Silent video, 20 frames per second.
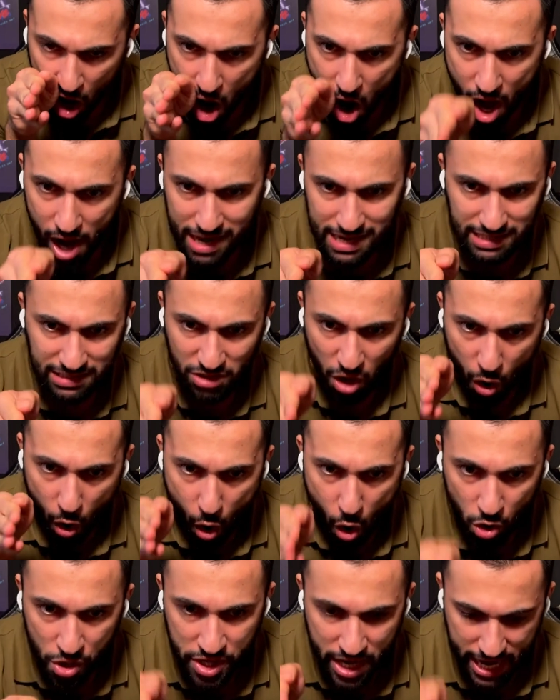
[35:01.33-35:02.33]
eyes
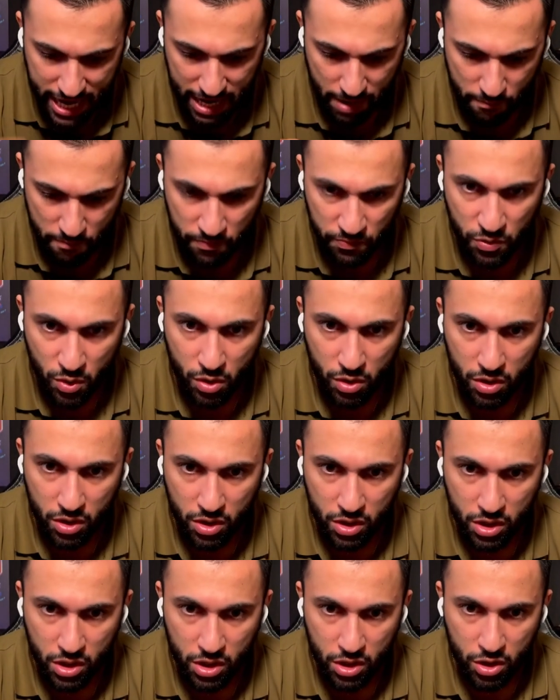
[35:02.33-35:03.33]
on him
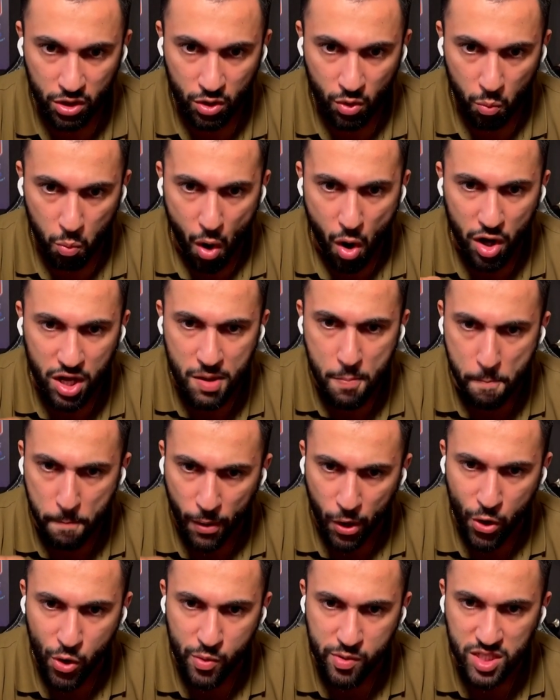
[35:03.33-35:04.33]
while he
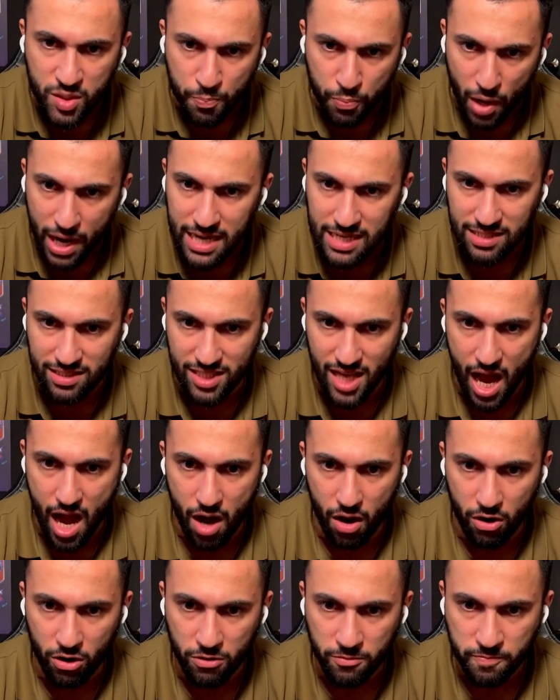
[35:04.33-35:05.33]
blew his brains
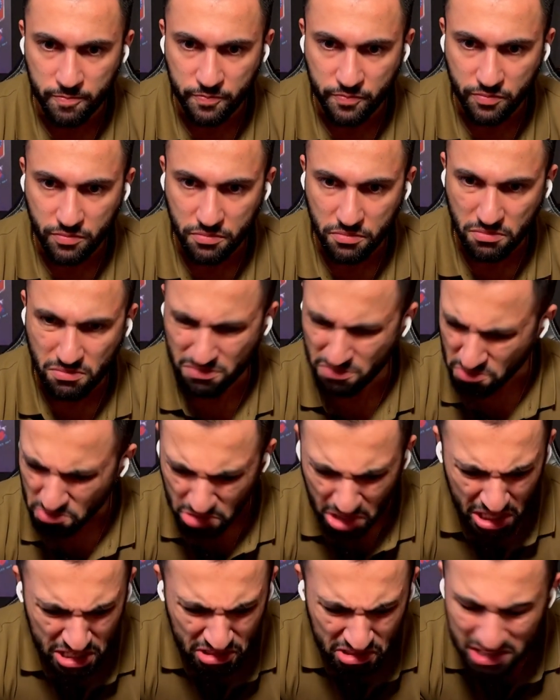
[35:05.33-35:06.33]
out.
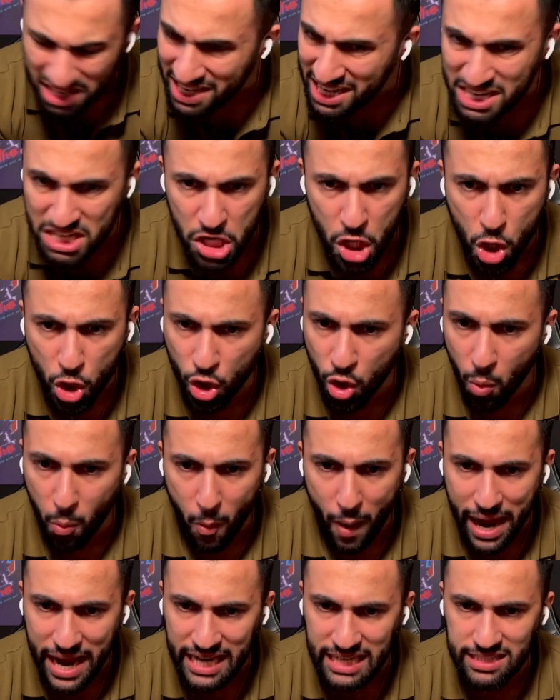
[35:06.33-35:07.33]
Didn't look
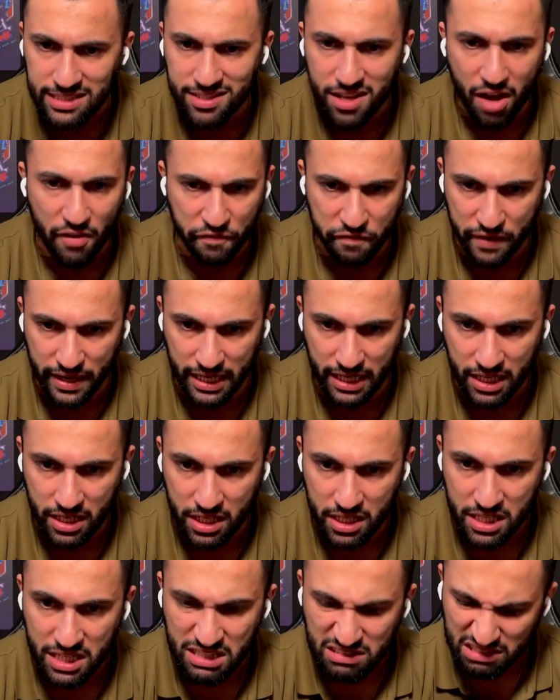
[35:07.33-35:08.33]
away, nothing.
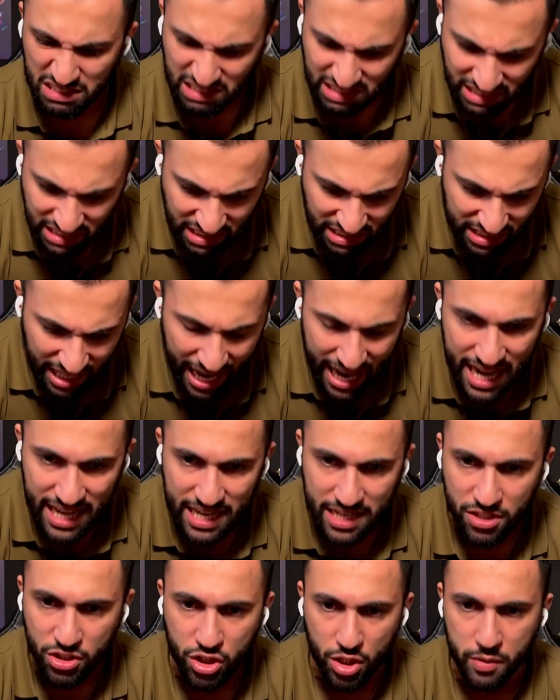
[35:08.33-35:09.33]
Stared
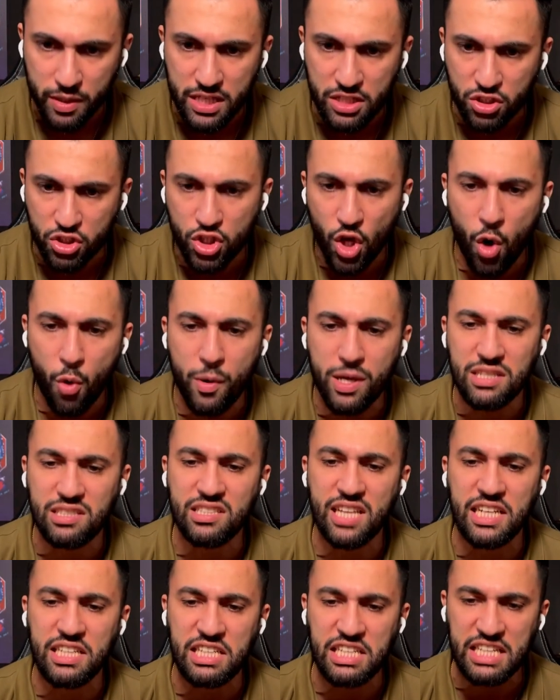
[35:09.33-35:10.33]
into his soul and
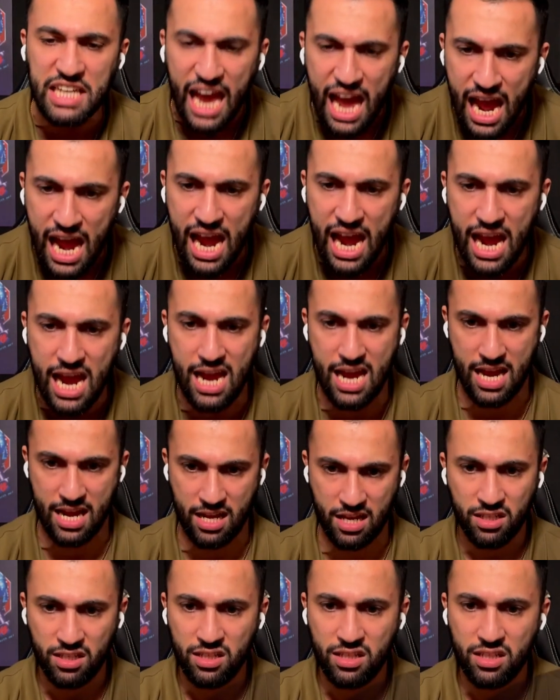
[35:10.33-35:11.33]
said, Yeah.
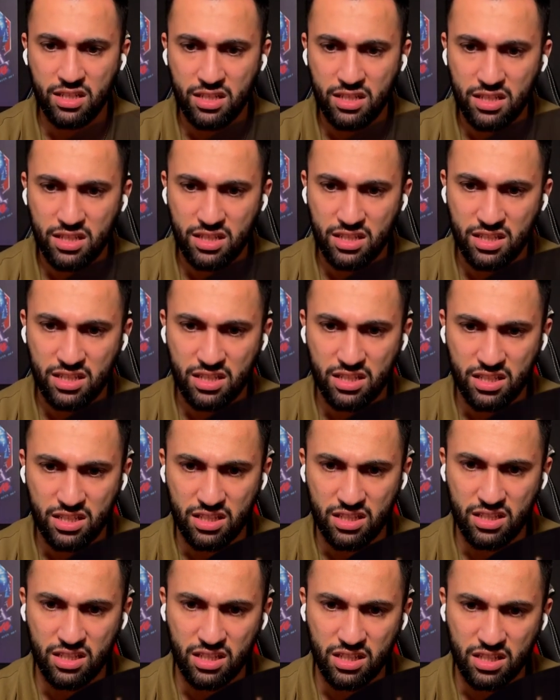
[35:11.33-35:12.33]
Any some bitch
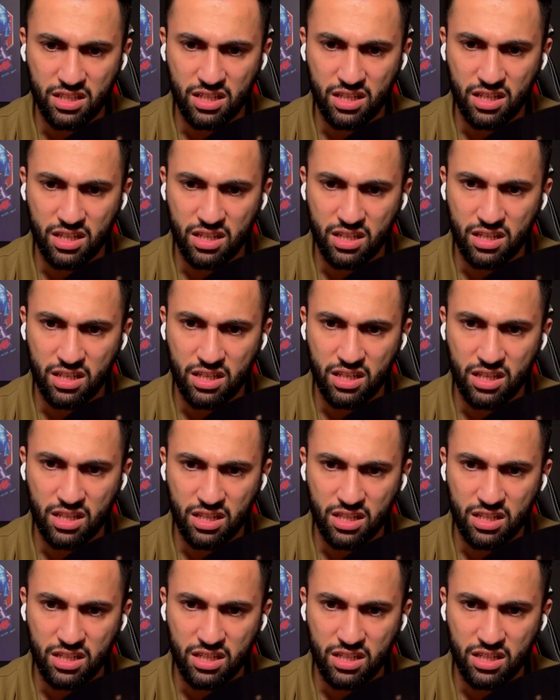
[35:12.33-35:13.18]
takes a shot at me,